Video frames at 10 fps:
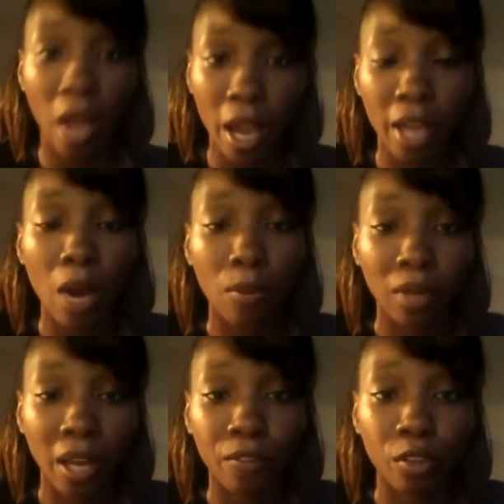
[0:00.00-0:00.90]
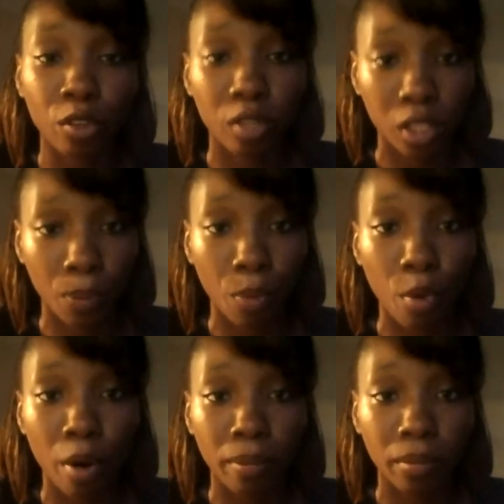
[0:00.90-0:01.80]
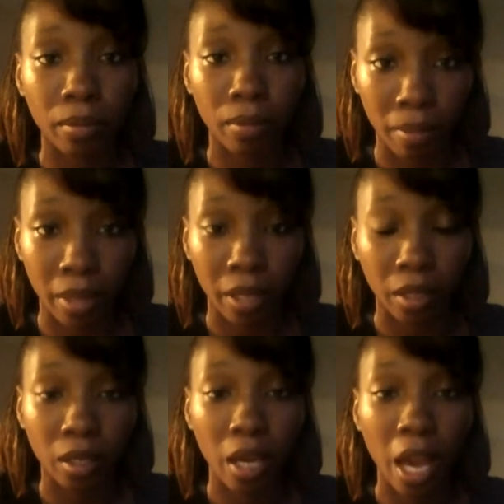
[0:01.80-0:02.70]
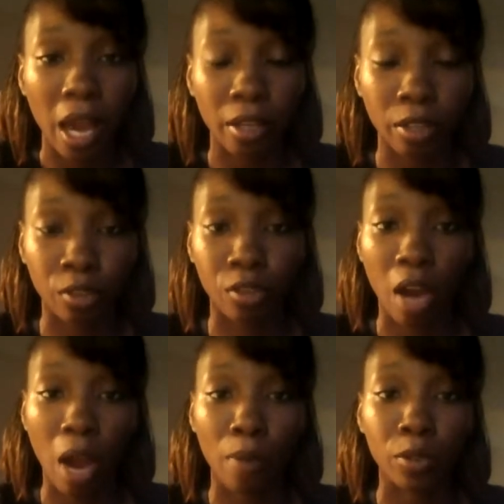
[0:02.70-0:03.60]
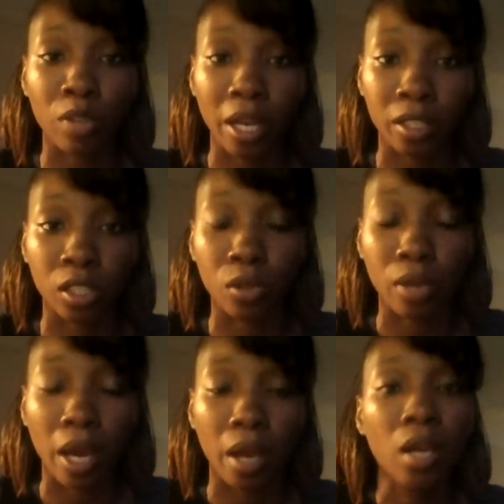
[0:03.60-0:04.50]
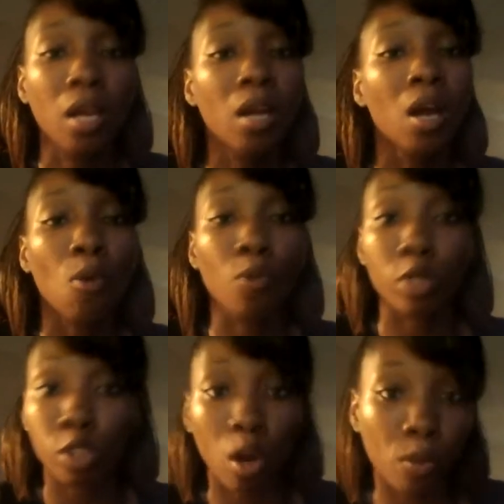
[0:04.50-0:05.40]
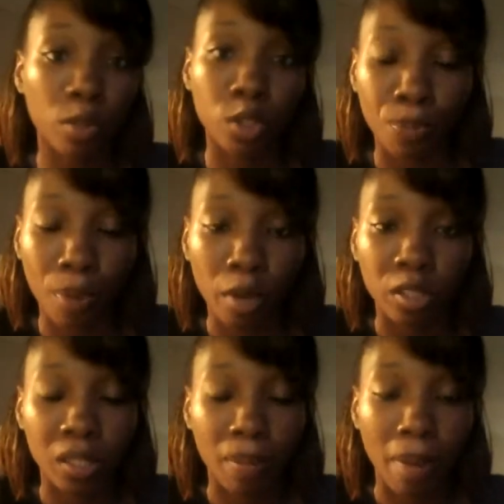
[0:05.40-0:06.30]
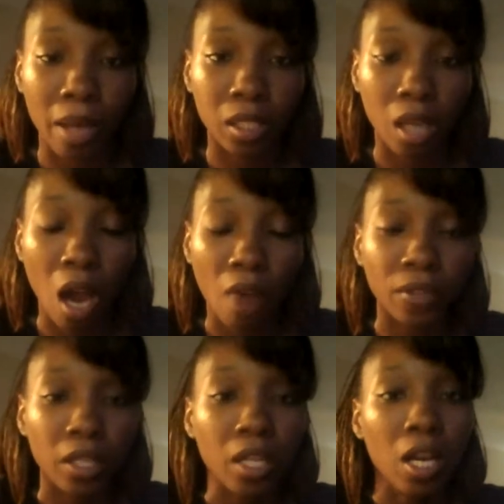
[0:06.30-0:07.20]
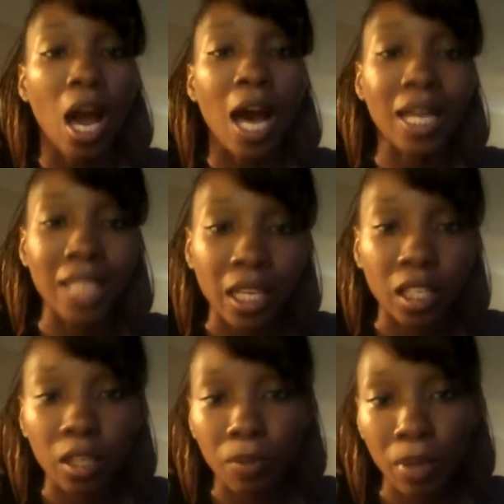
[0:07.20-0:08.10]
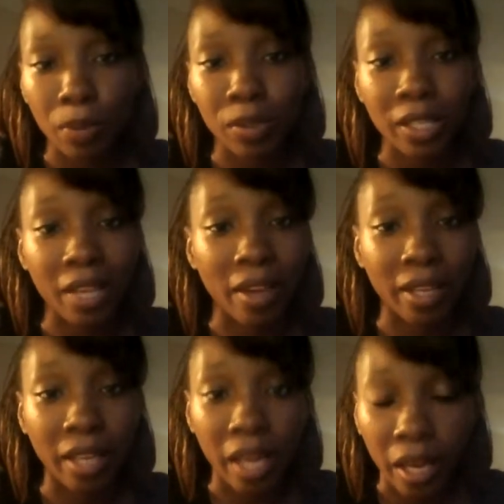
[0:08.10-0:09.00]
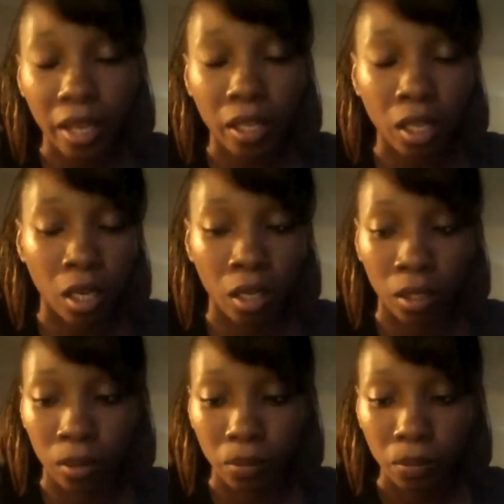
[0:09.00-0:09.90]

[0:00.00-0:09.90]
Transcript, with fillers: And I would like for you to support me. You know, how would you like to do that? Would you or would you purchase a box of coffee? A lot of them people said they can't, um,